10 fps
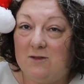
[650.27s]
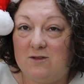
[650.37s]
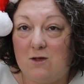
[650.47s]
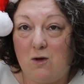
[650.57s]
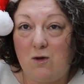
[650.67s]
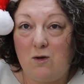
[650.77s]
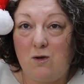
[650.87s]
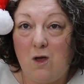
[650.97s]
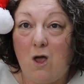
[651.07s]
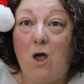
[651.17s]

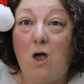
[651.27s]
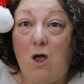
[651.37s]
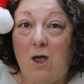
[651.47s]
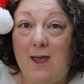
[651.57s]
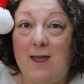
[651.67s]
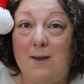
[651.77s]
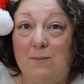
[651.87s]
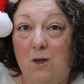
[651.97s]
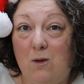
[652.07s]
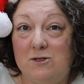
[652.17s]
So I
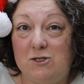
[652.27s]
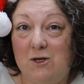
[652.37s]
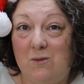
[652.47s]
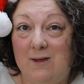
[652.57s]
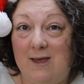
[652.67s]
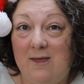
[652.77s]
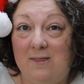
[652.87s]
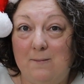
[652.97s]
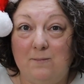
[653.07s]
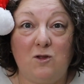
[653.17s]
am going to go and
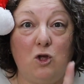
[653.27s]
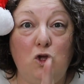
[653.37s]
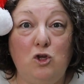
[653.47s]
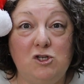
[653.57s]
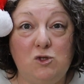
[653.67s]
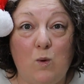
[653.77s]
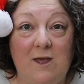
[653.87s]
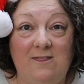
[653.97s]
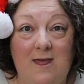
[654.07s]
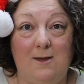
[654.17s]
get them. So you just
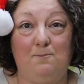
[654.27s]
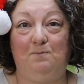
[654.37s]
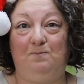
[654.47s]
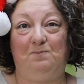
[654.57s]
wait there.